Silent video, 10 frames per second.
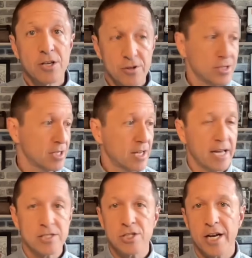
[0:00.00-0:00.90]
Houston,
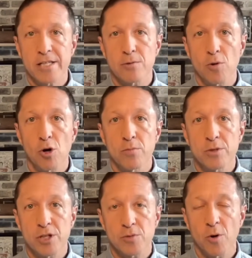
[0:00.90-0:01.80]
as Chandler
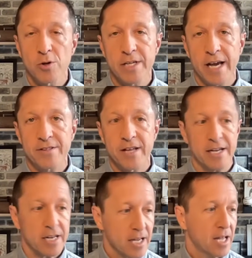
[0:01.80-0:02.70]
Rome just wrote in The
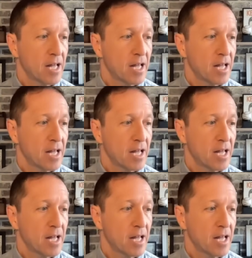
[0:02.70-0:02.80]
Athletic,